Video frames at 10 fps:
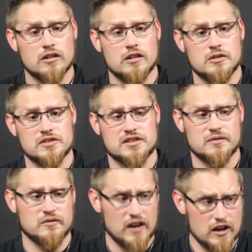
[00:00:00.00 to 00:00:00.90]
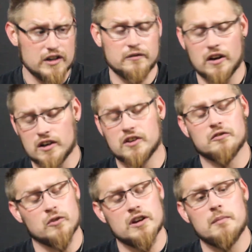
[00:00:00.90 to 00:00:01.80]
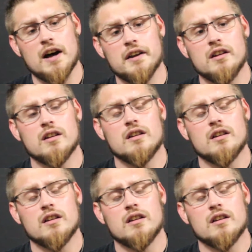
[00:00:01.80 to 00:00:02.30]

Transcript: who is a very, very good friend of mine,